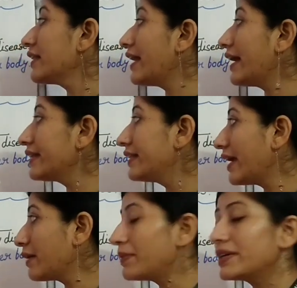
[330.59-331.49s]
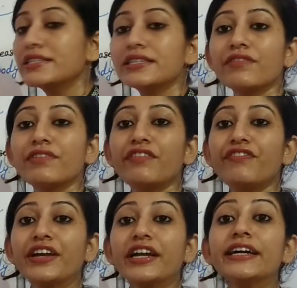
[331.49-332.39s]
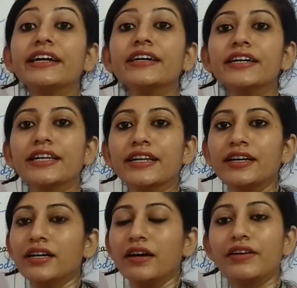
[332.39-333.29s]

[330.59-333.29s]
that that person will feel dull.